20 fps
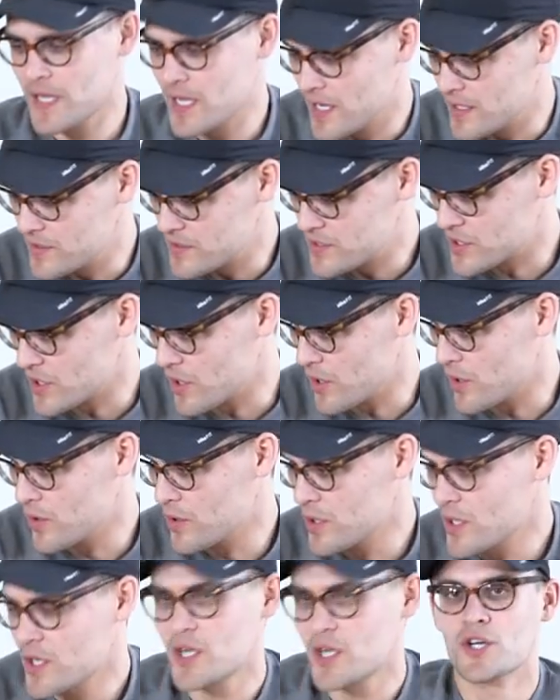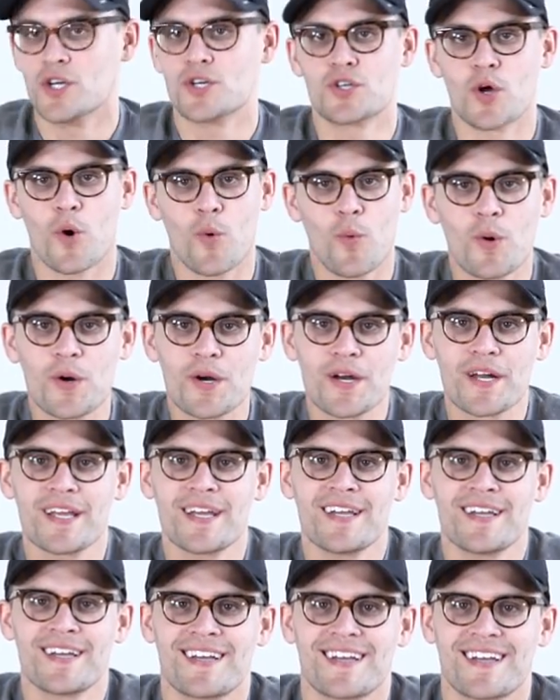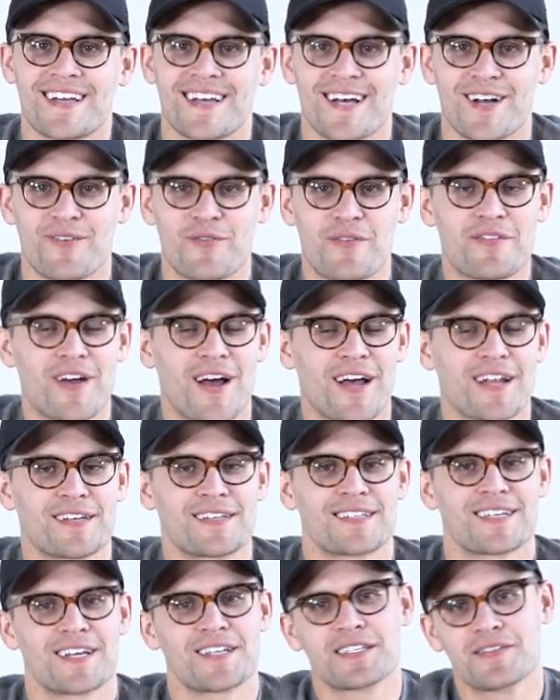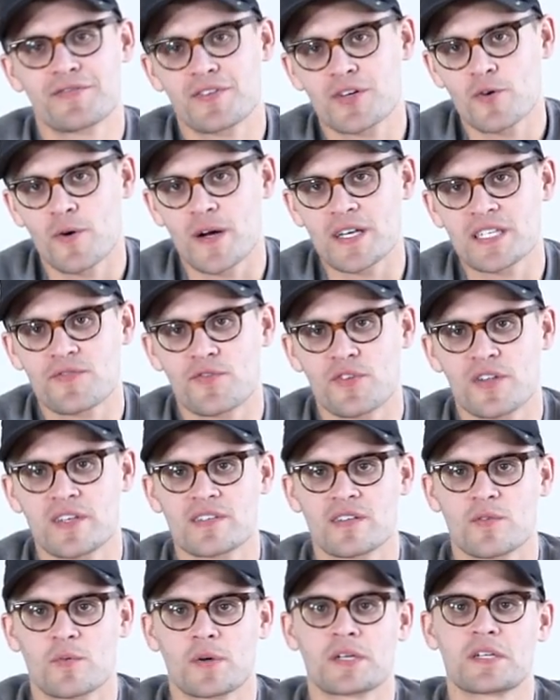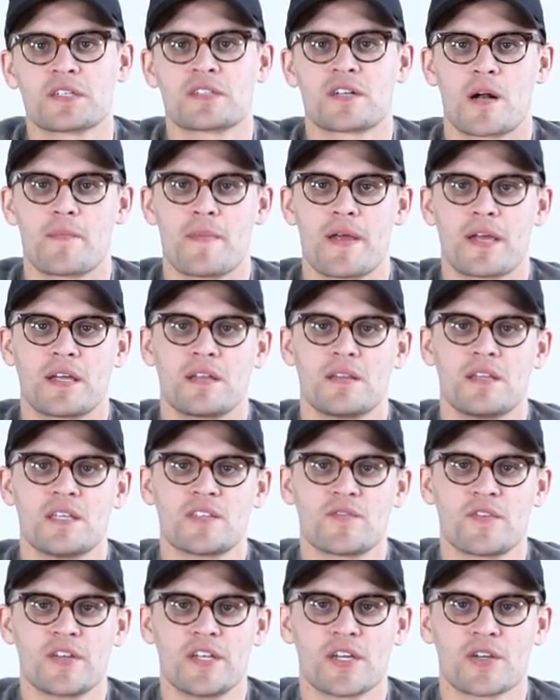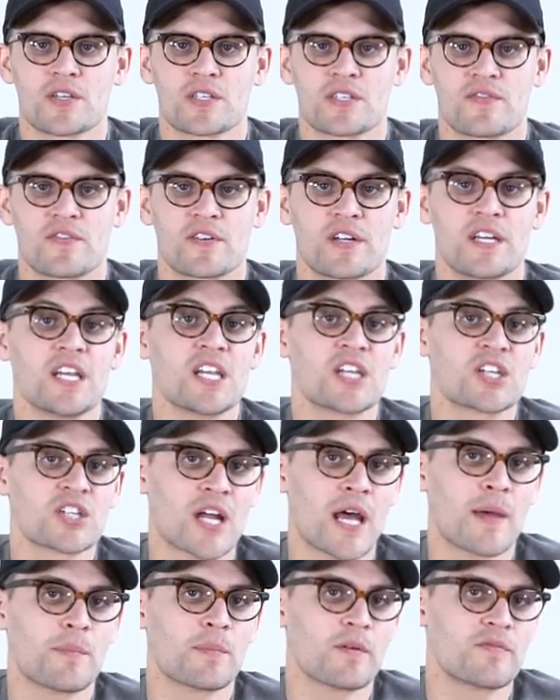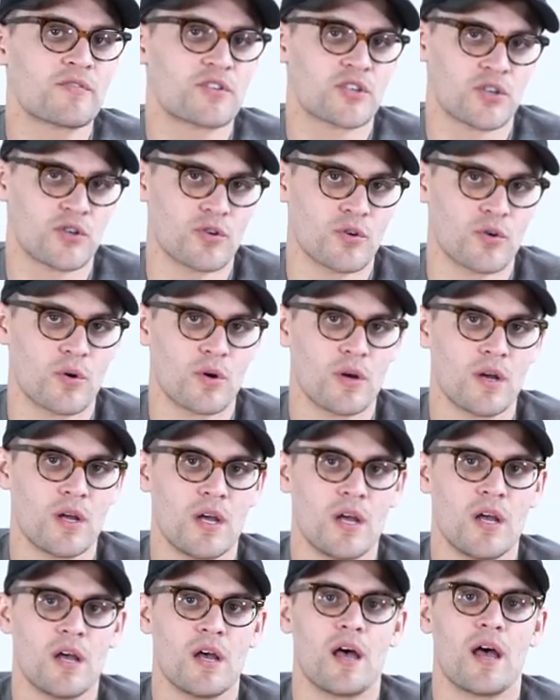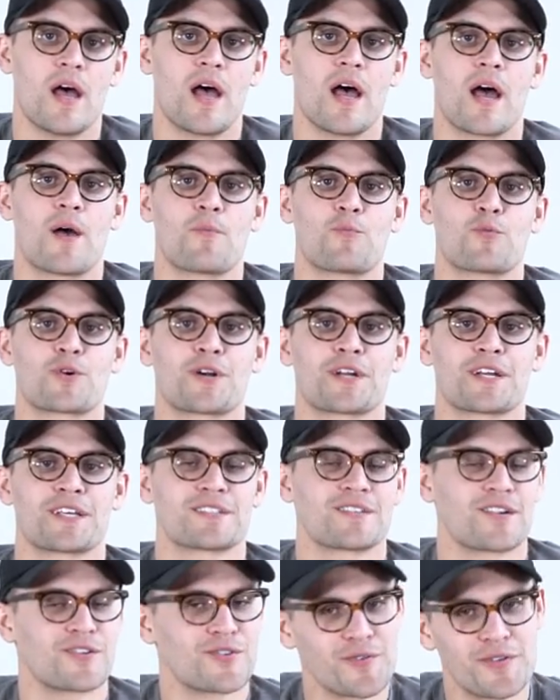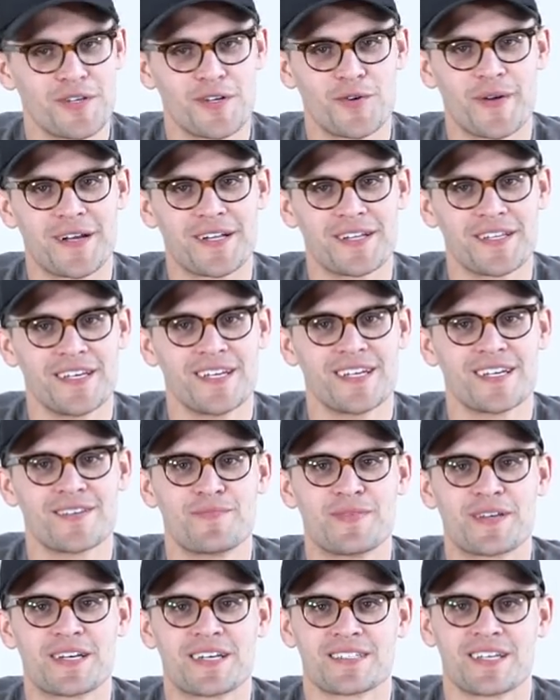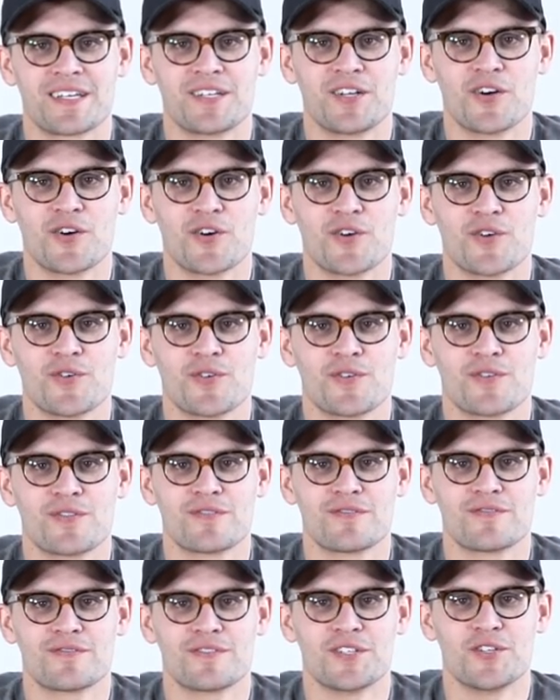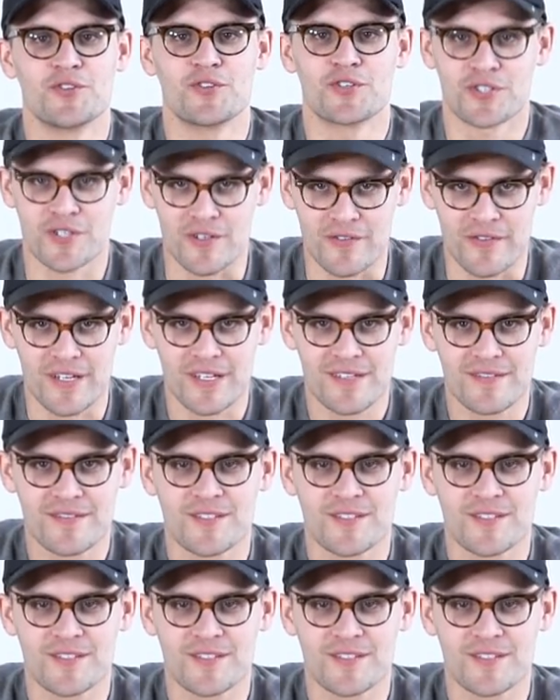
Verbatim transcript: And so don't worry, uh, we've gotten tons of requests for this, so we're gonna start making these videos for each type of shoe, and we're gonna start doing it quickly because I know you deserve it.